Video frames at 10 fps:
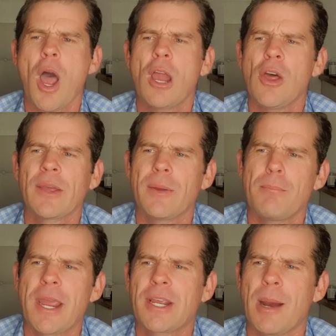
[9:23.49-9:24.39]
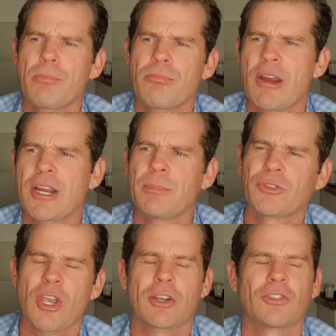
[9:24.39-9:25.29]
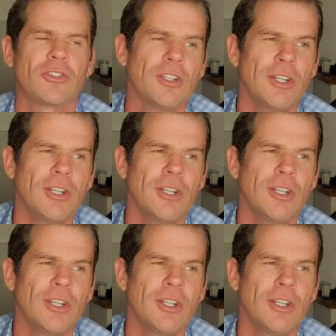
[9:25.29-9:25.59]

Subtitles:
I like the breakup sex.